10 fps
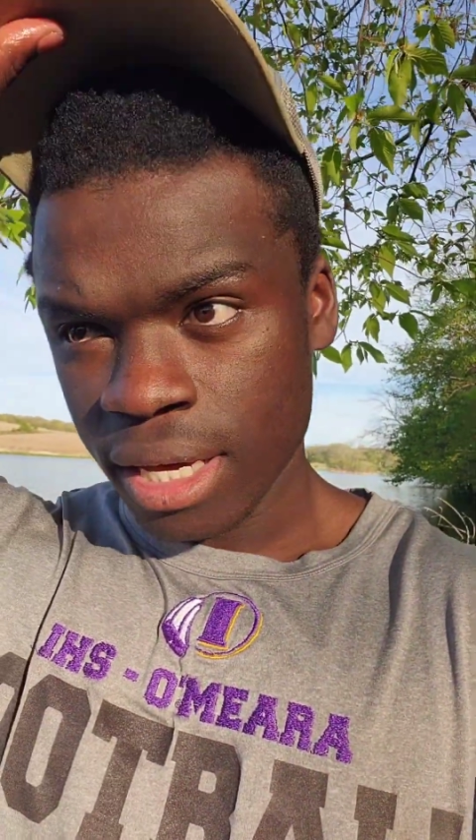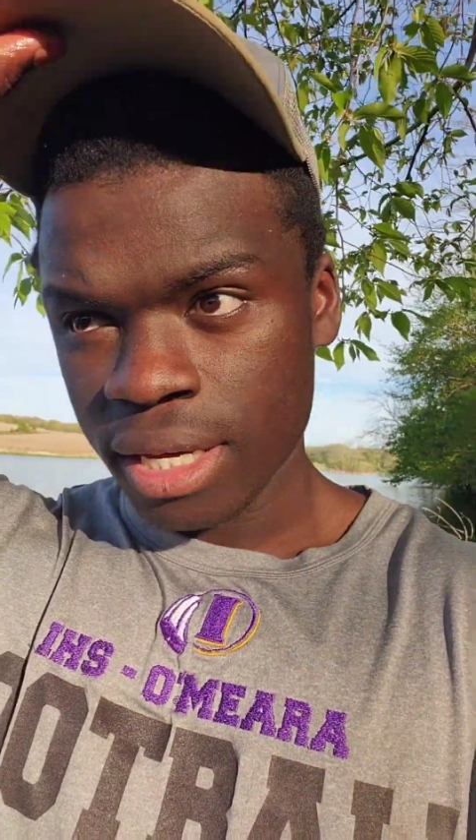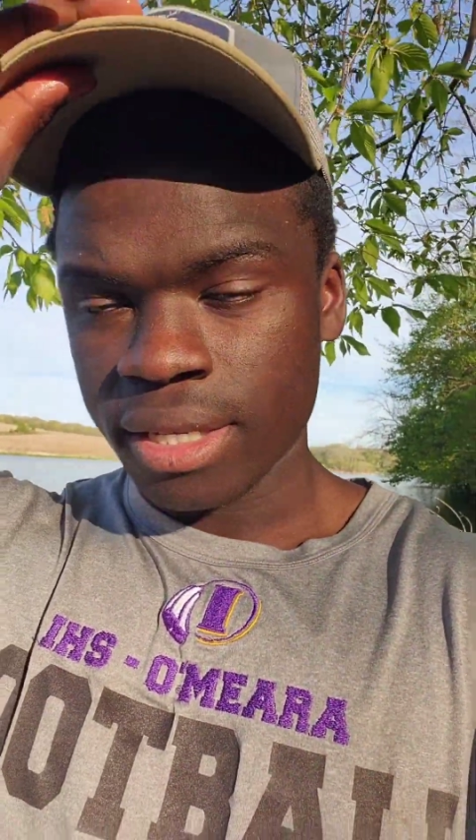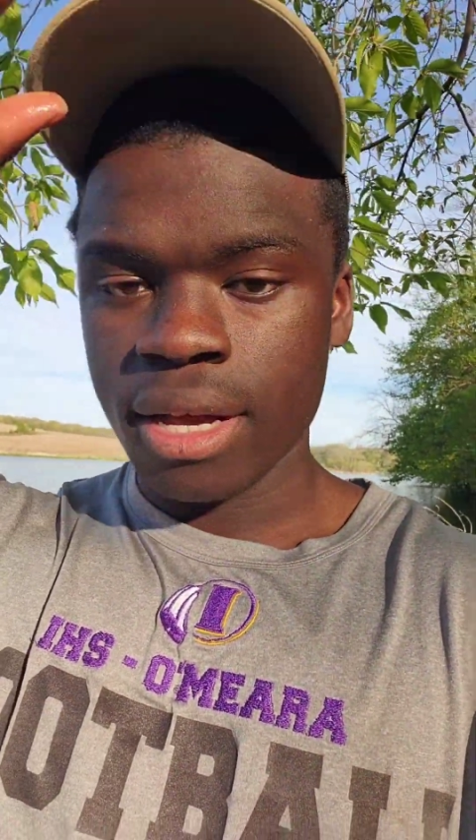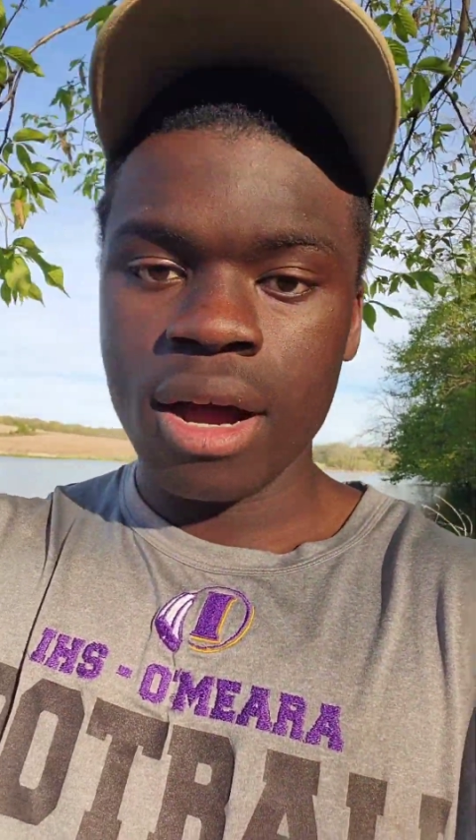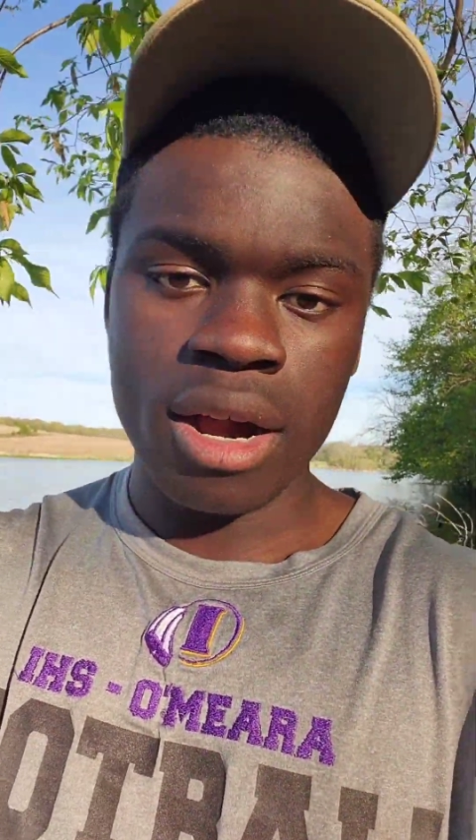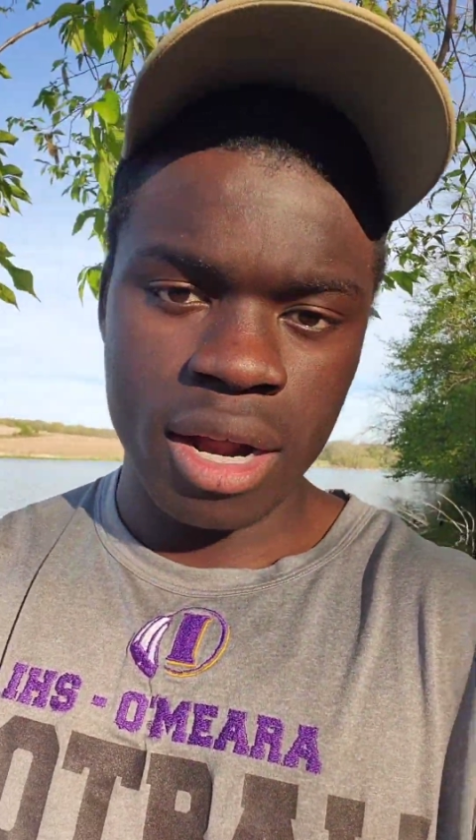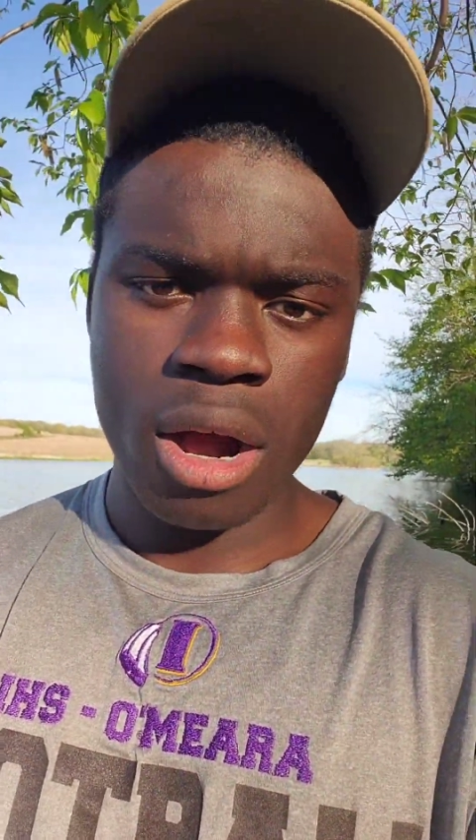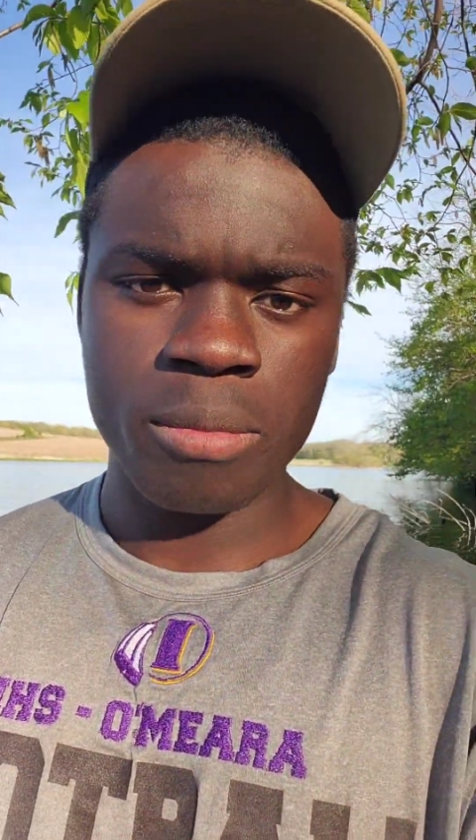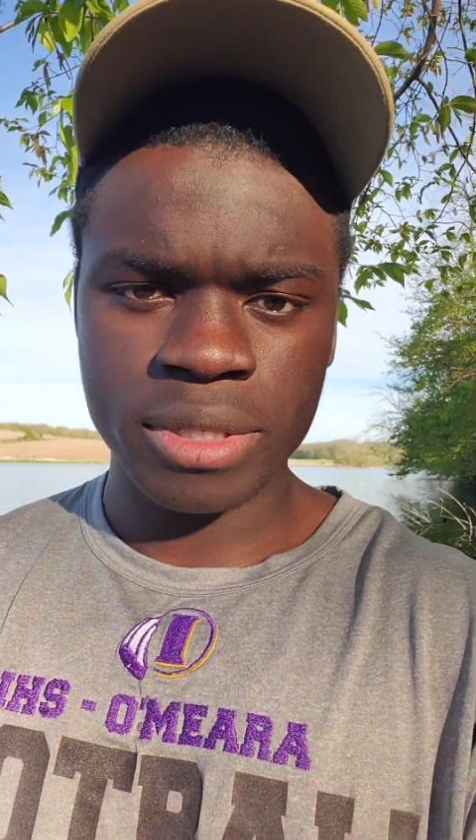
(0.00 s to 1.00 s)
is like, all right,
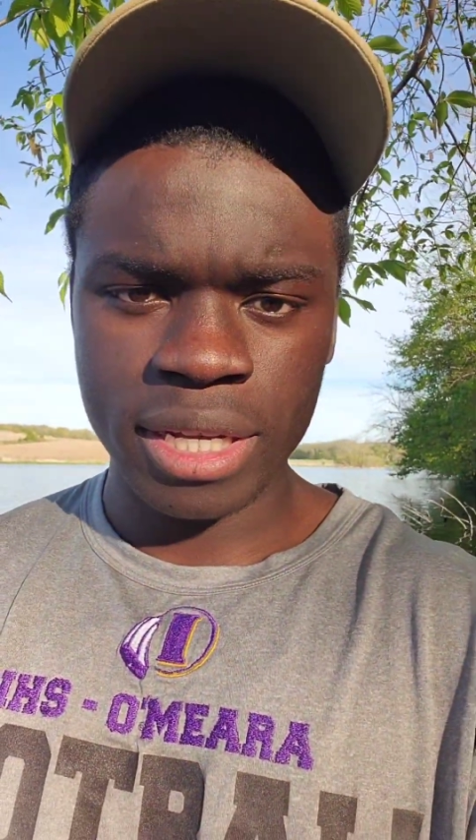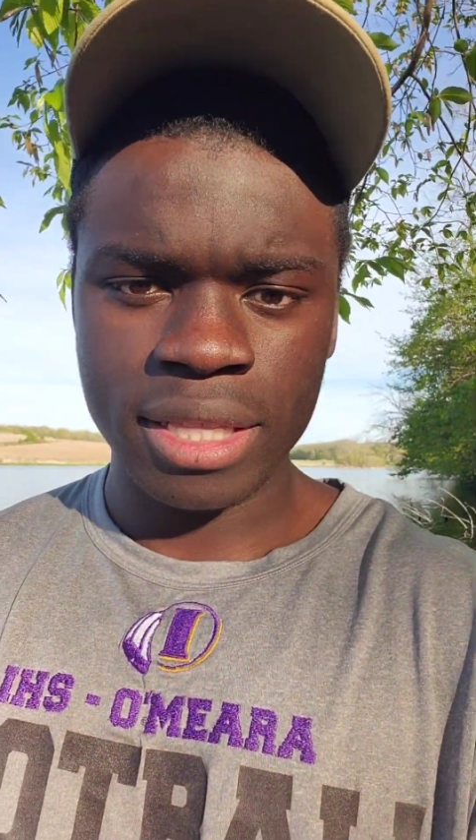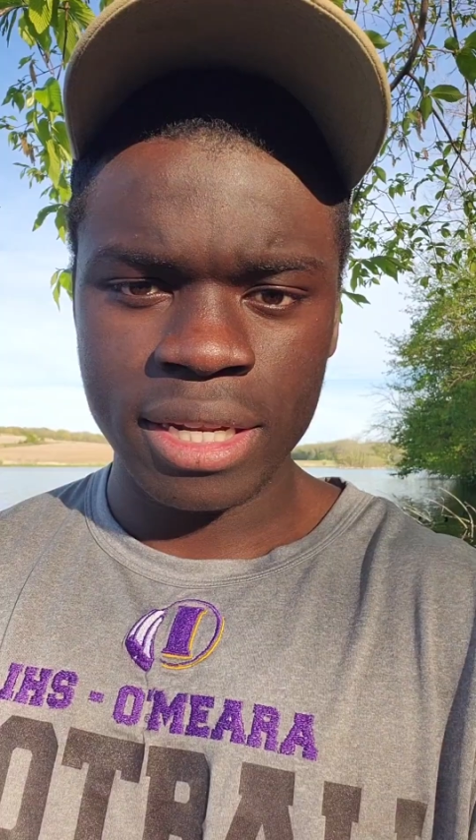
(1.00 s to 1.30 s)
I'll protect the